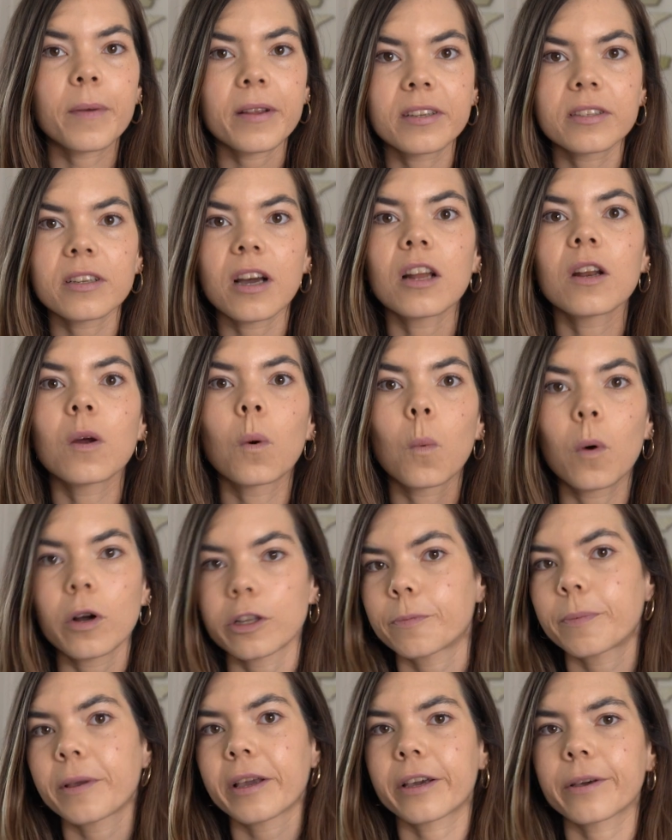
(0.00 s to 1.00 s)
been done and
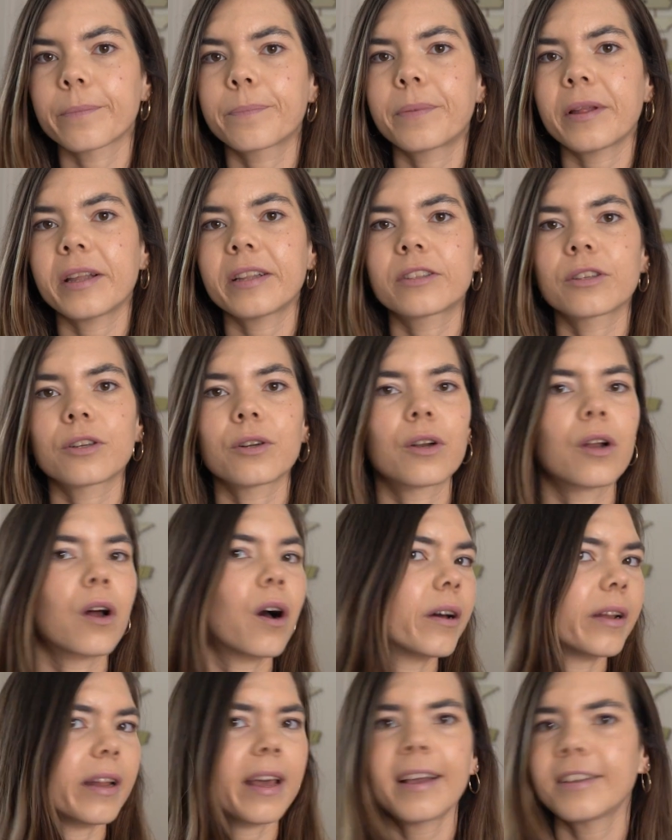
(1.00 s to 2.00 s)
what's been completed or
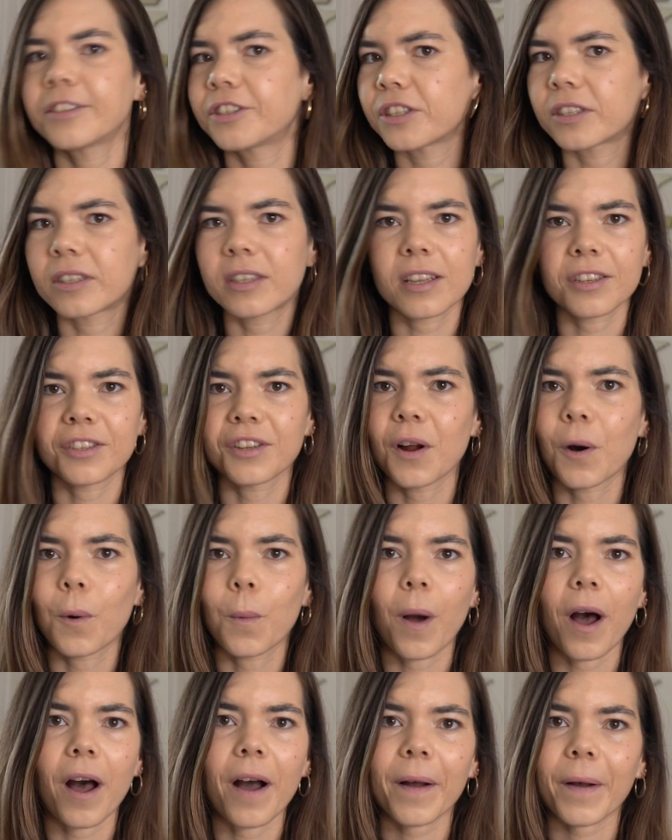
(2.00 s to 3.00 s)
not. It just does
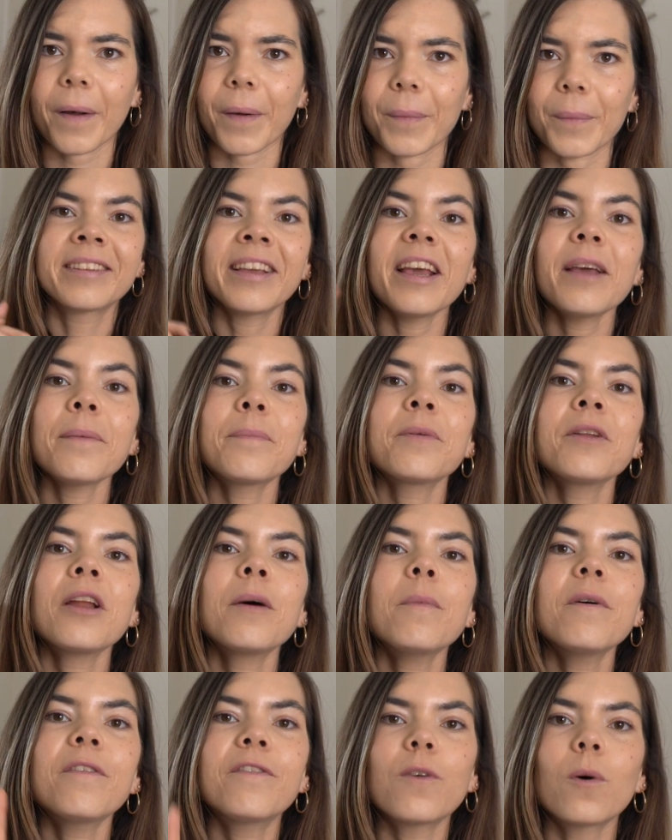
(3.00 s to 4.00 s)
not work. Tip
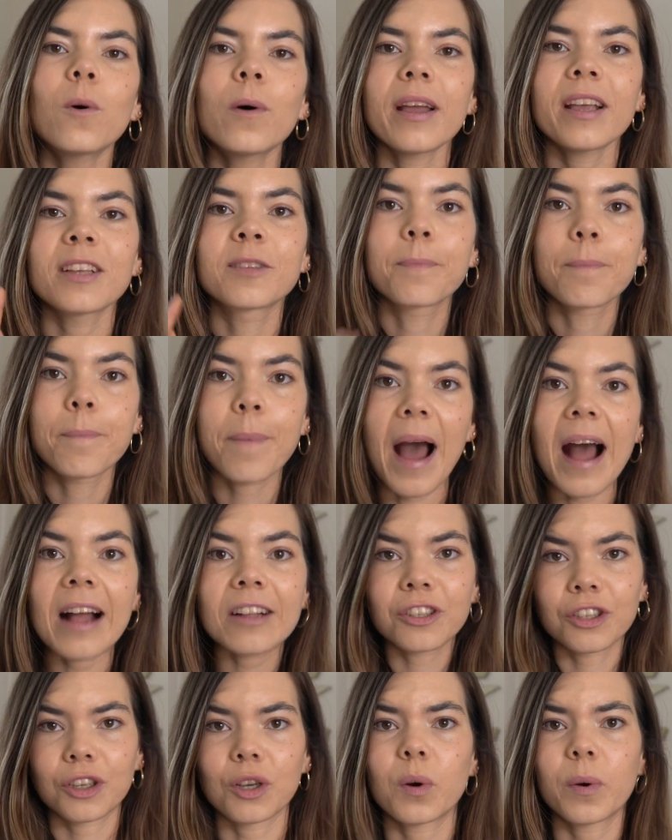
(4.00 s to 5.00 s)
number 4 is
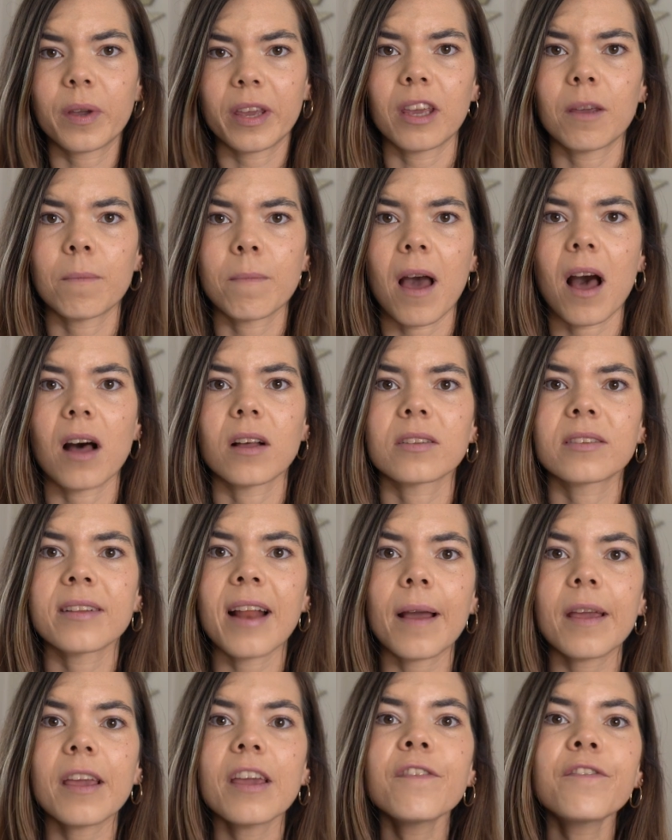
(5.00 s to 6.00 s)
batch your emails.
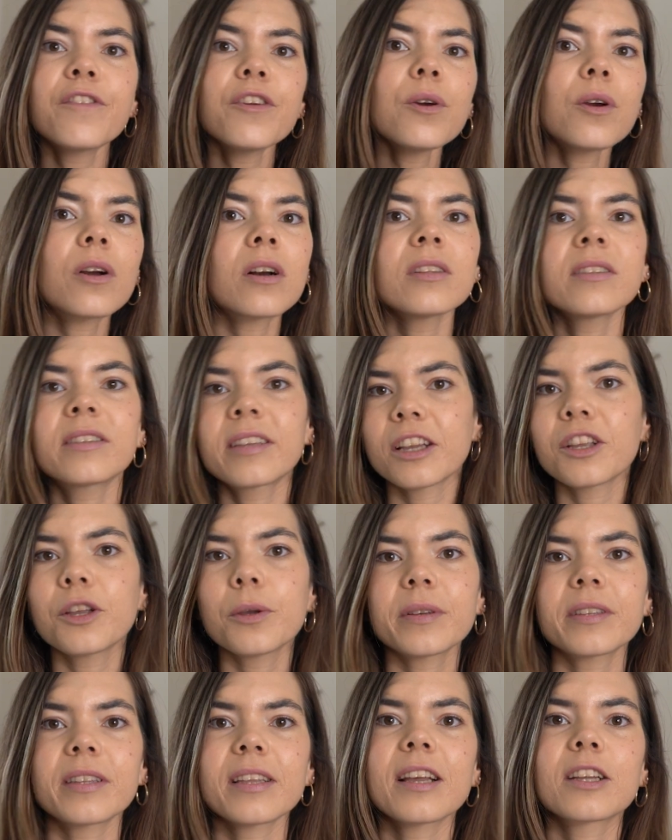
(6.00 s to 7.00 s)
Now, if you
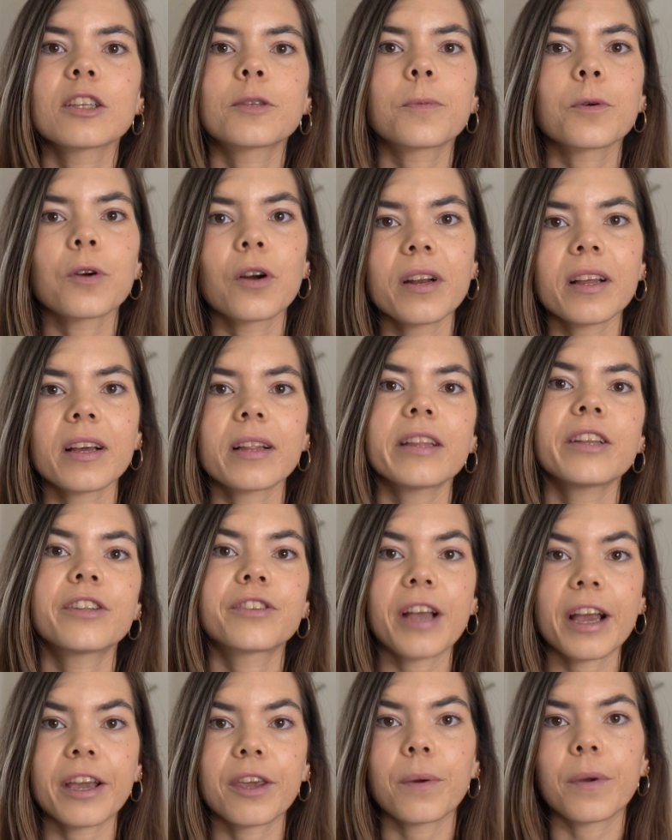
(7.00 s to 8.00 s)
continuously and sporadically
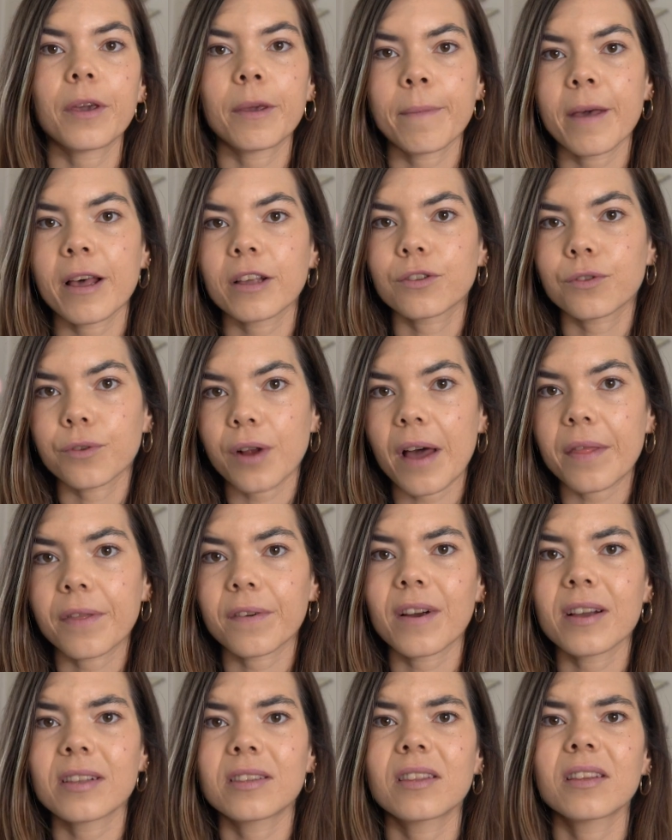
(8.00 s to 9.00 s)
check your emails throughout
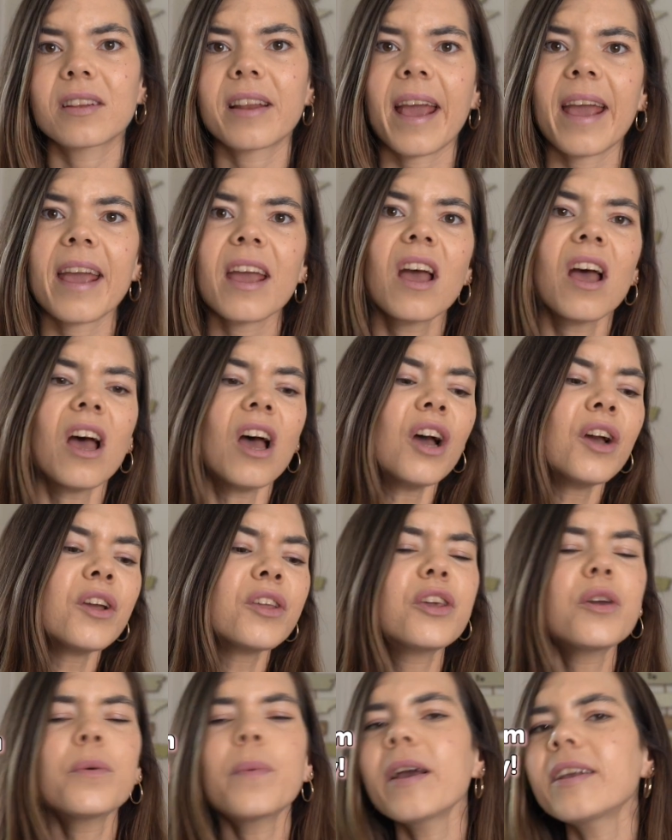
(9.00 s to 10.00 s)
the rest of the day,
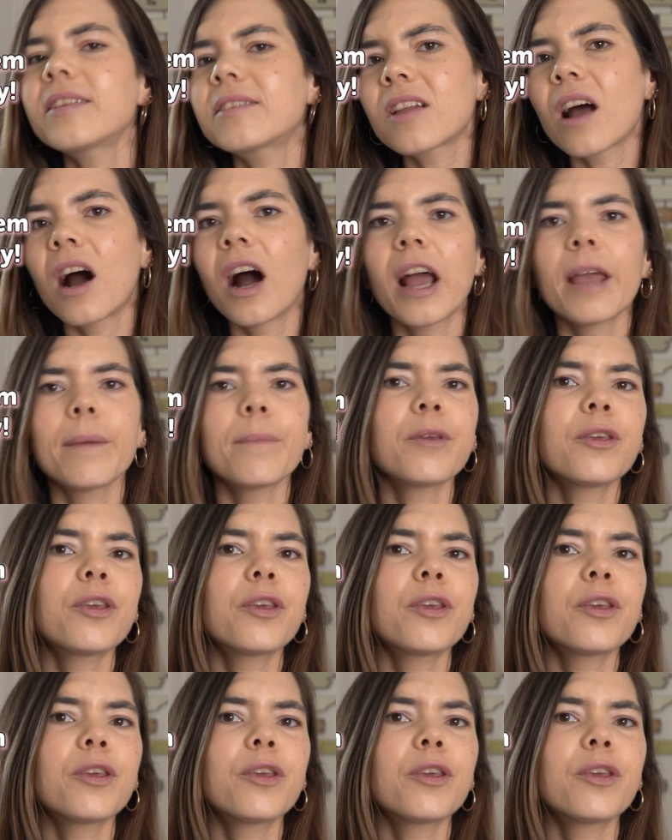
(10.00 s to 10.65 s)
you waste time,